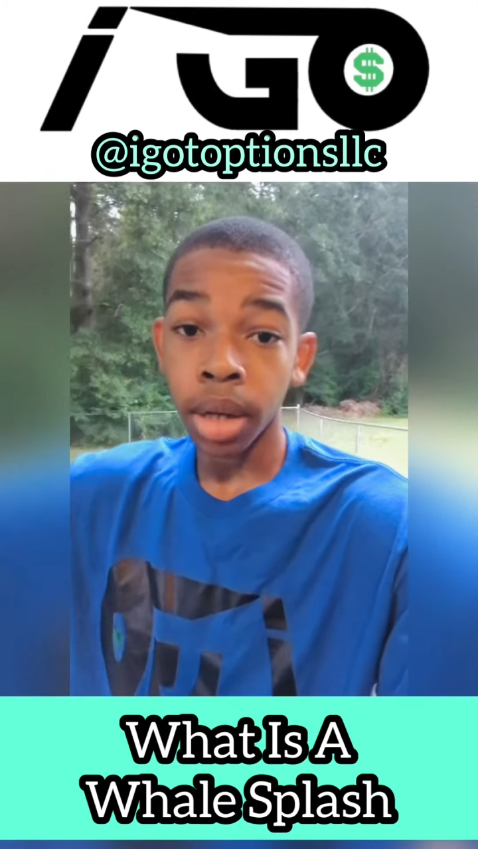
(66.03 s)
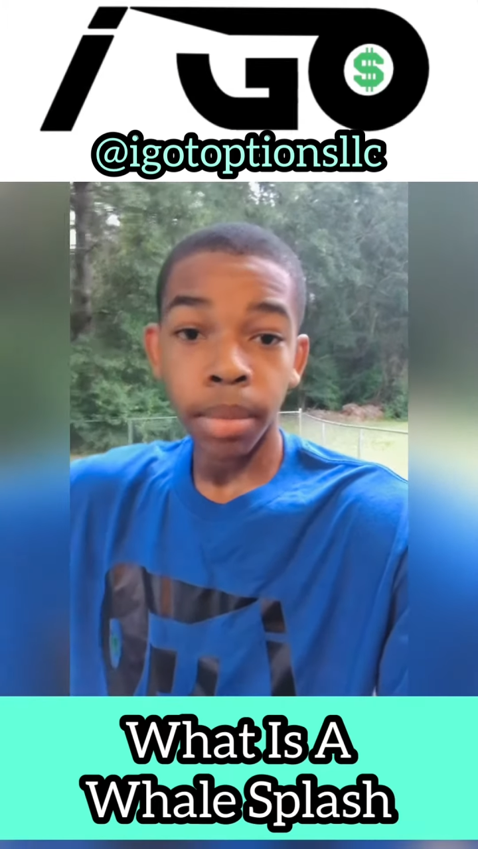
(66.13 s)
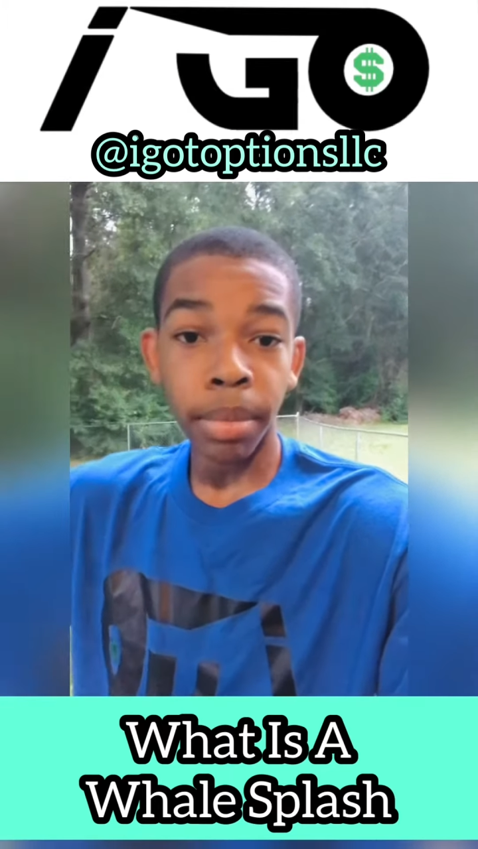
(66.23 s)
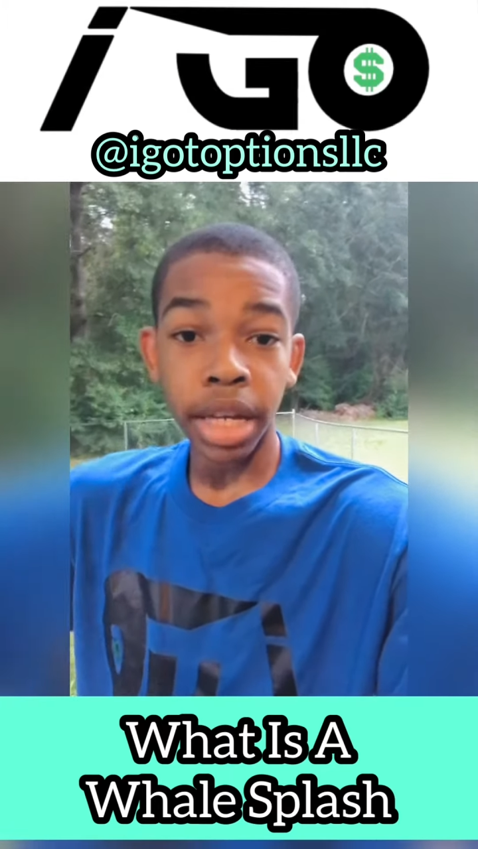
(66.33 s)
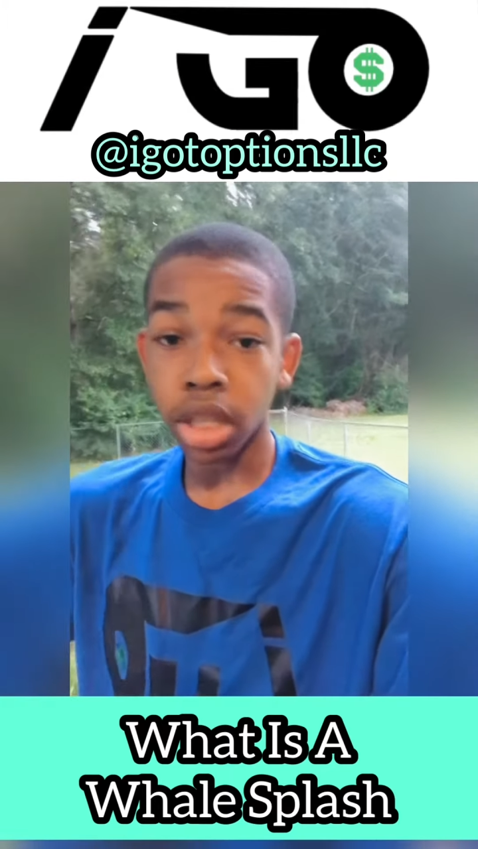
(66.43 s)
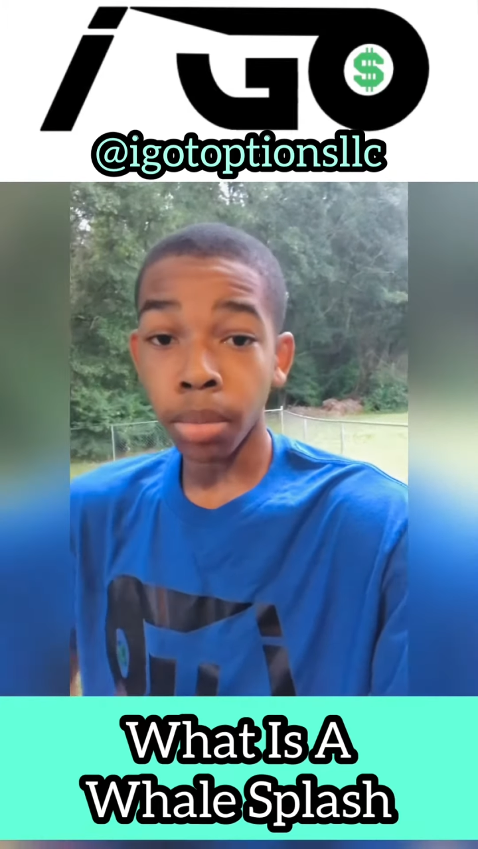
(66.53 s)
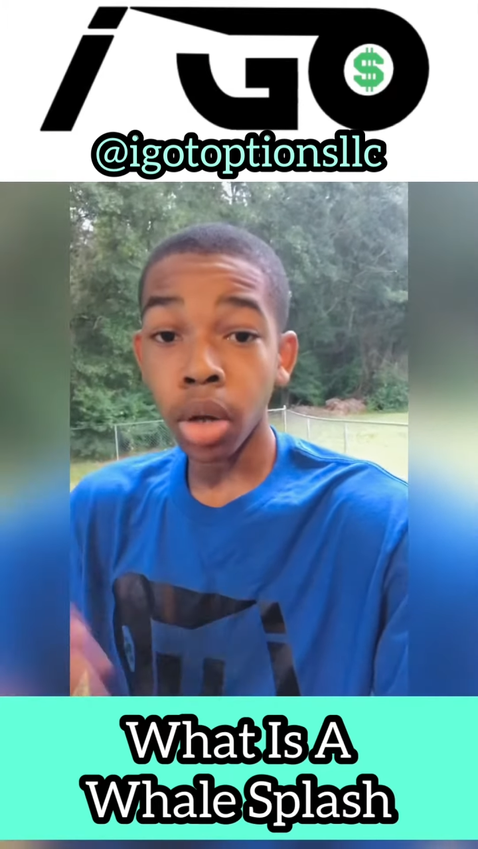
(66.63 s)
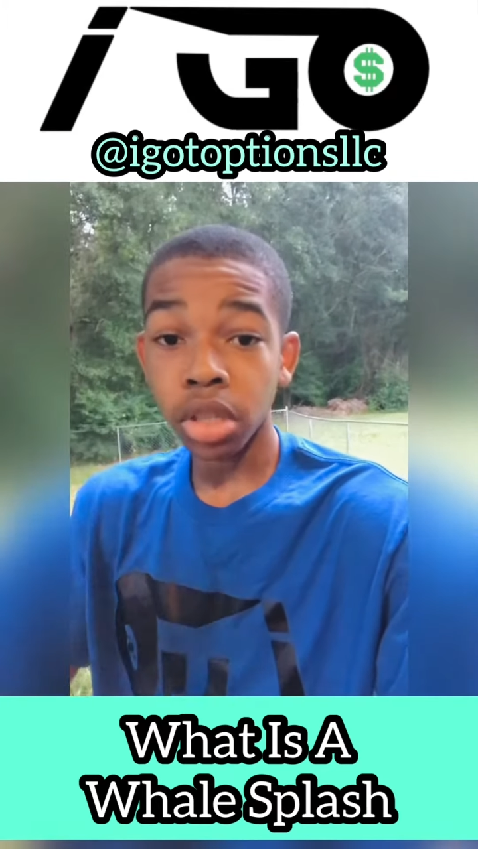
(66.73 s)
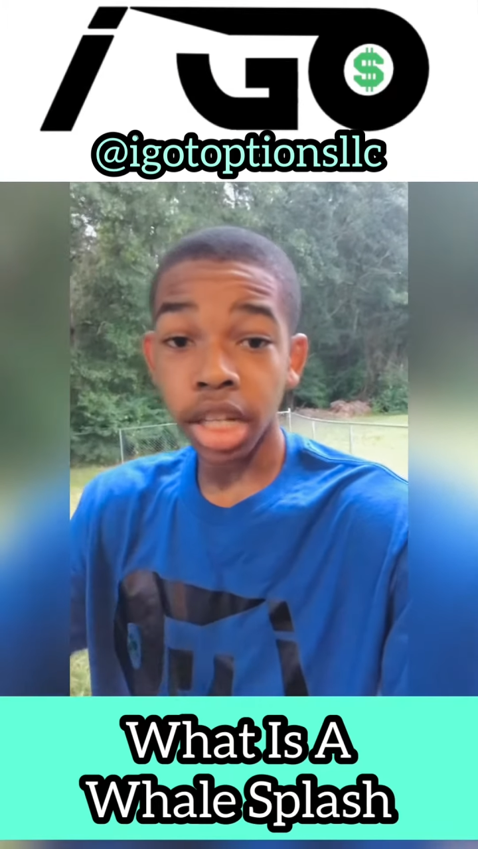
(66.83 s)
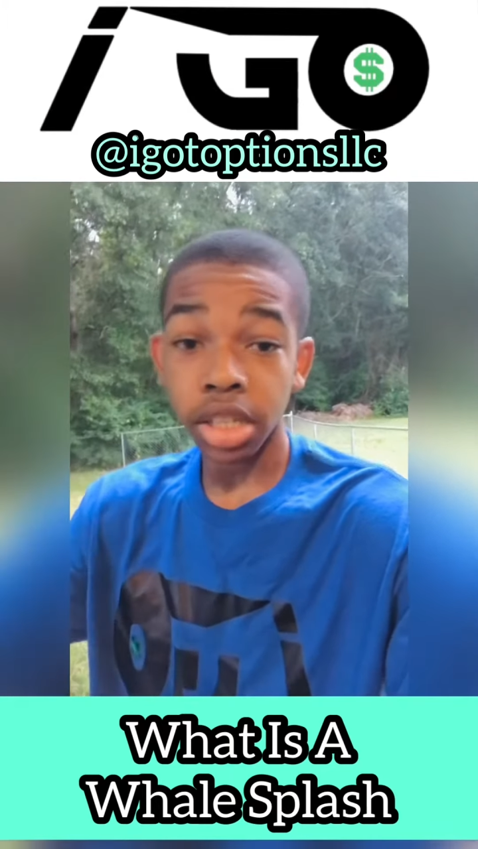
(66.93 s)
makes the
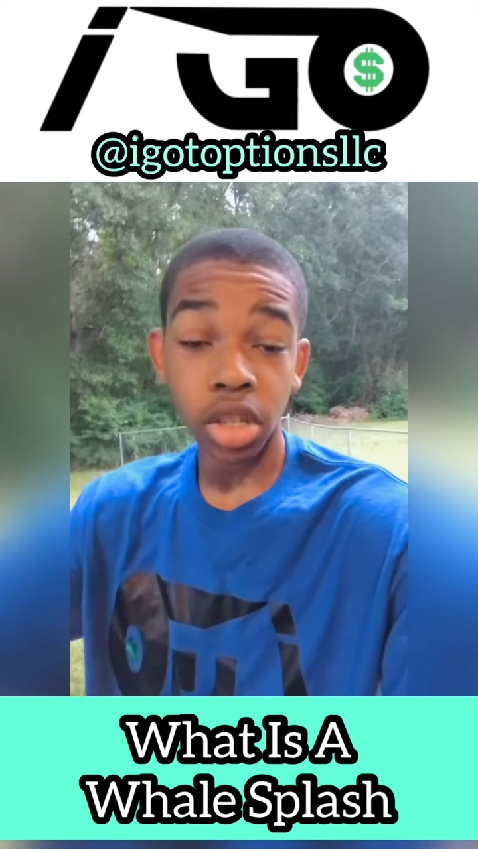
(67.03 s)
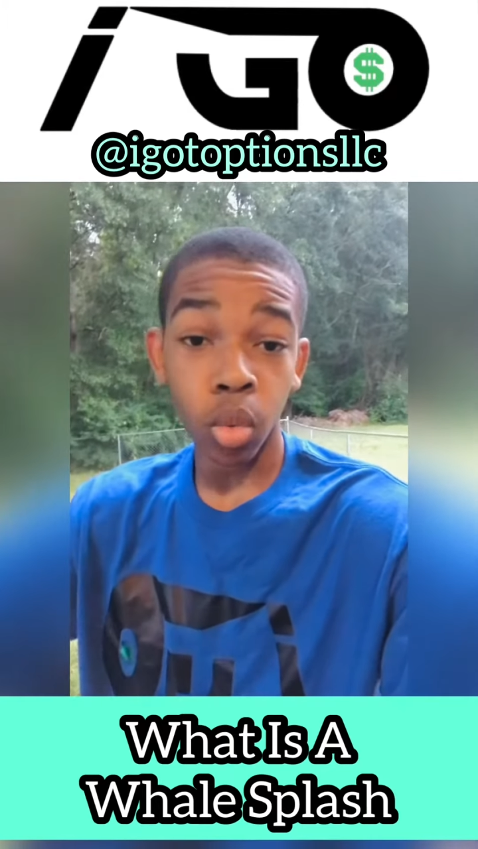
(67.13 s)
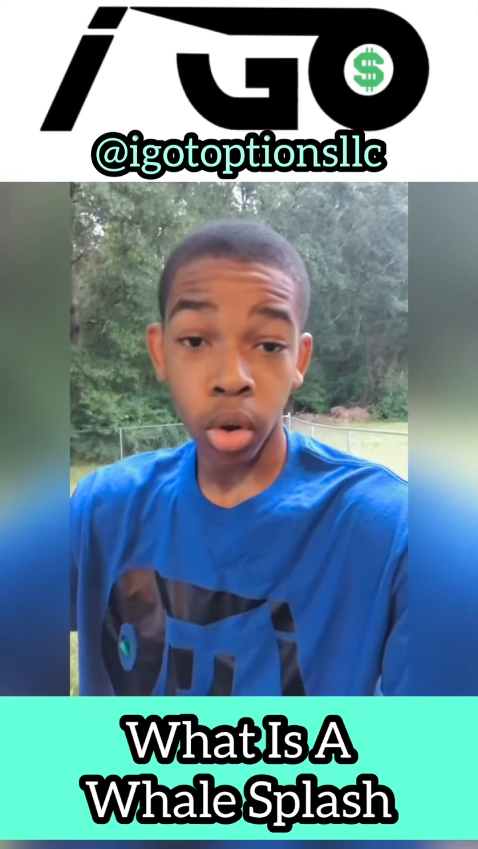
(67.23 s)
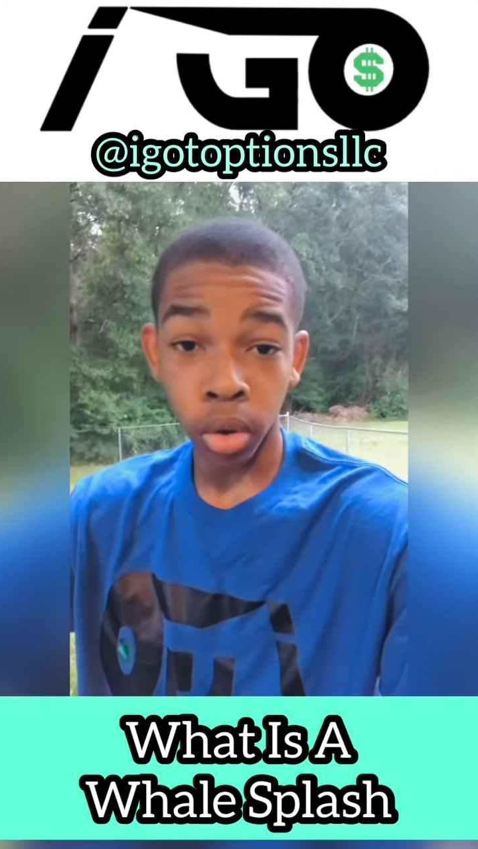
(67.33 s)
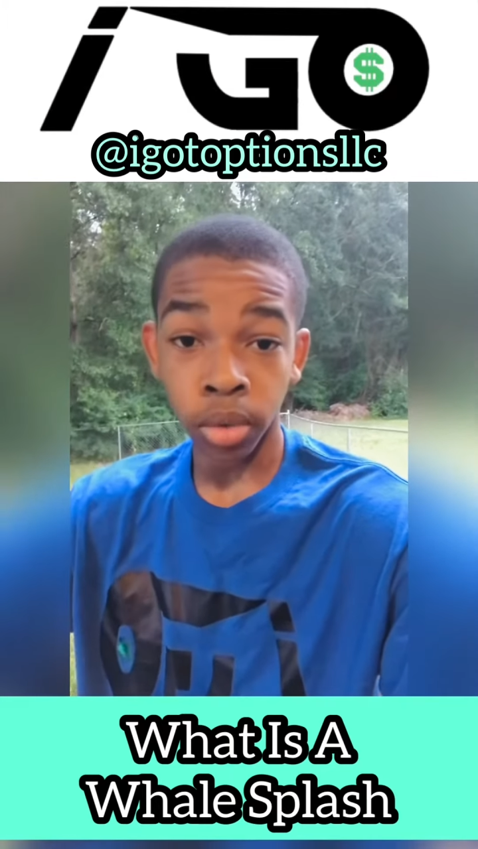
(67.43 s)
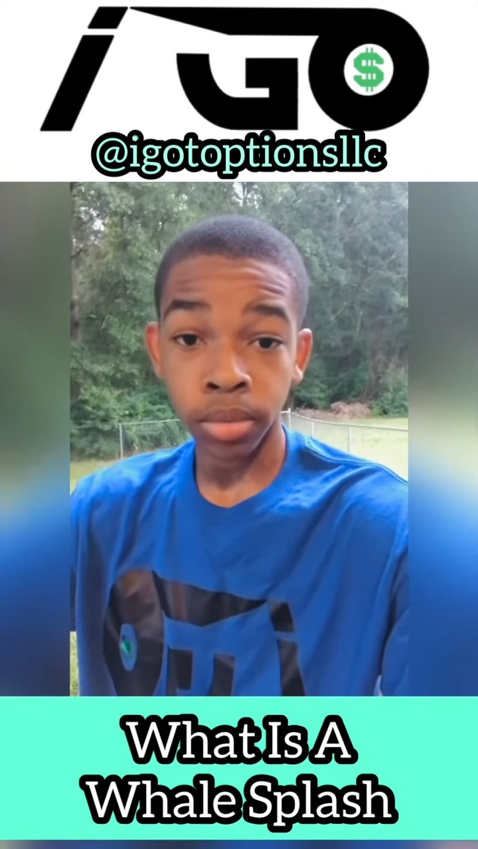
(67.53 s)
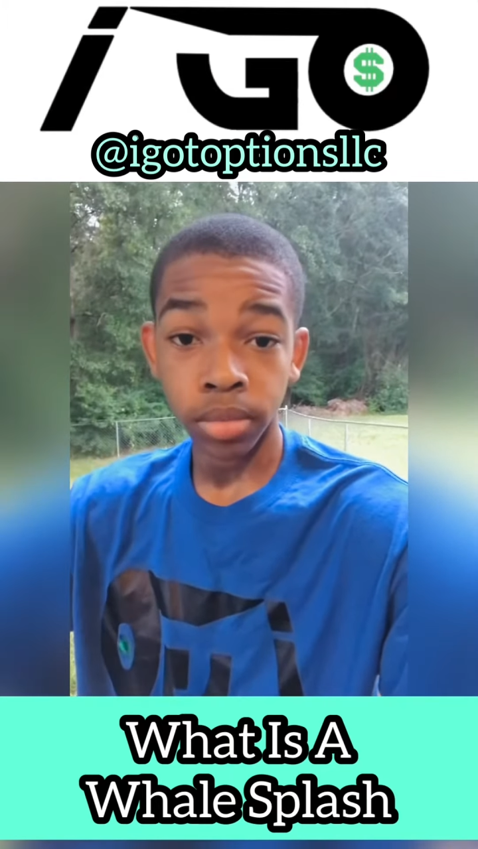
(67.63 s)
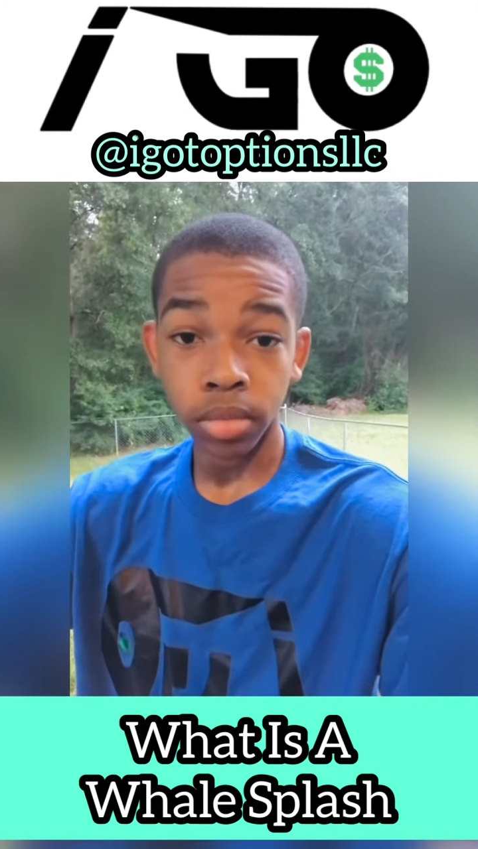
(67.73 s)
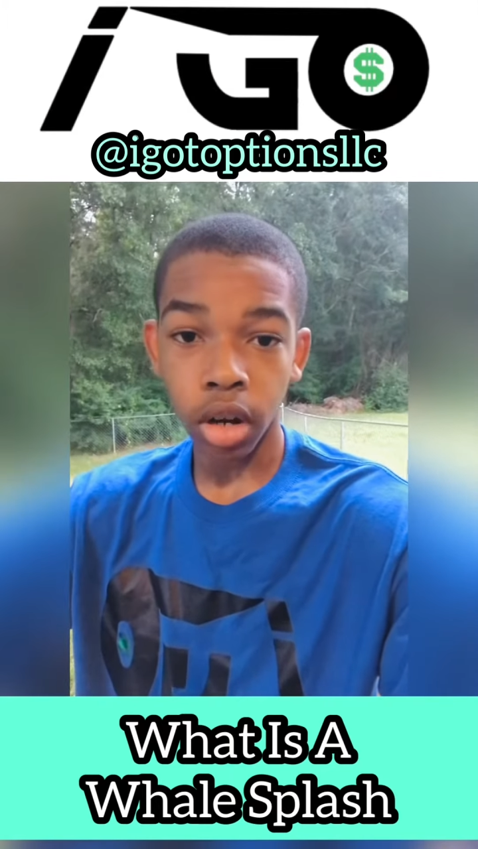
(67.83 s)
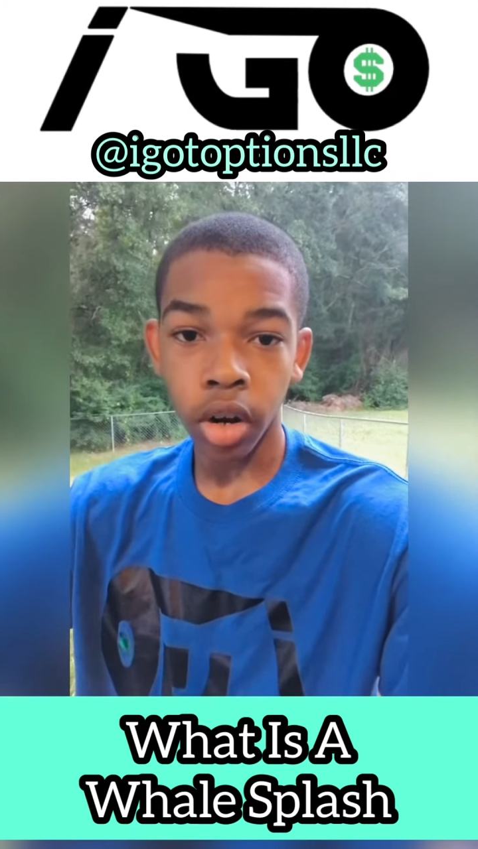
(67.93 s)
most sense in the world,
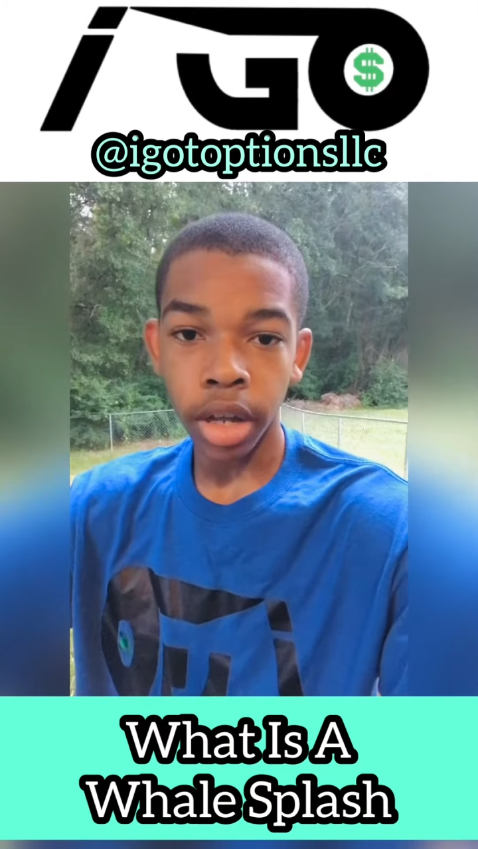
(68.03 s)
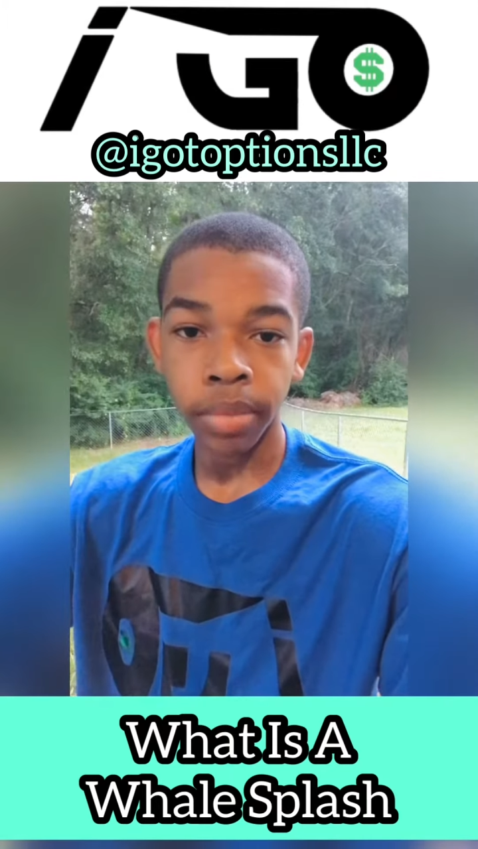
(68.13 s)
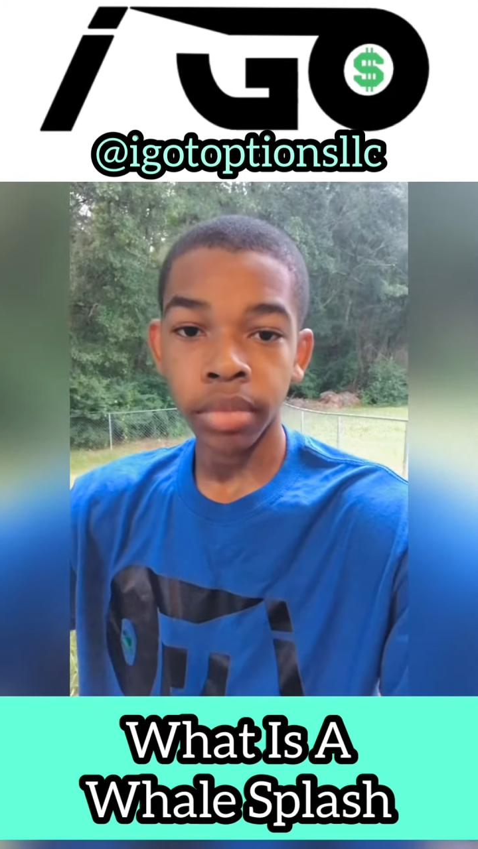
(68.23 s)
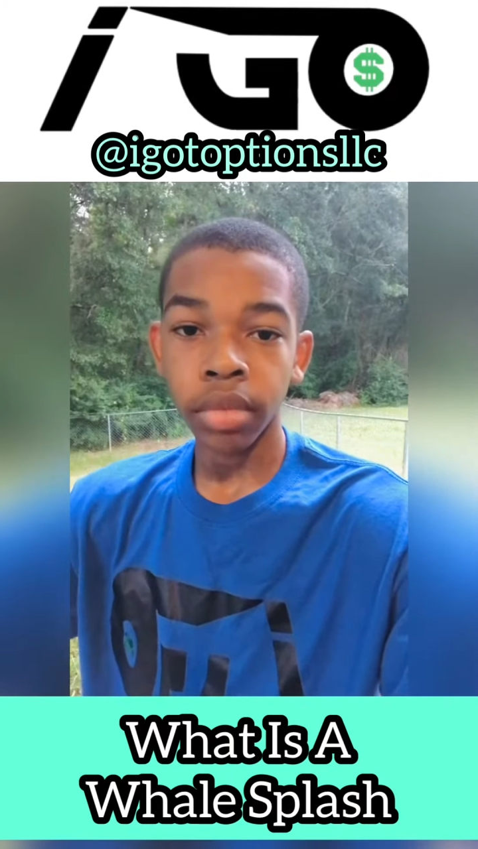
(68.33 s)
all right?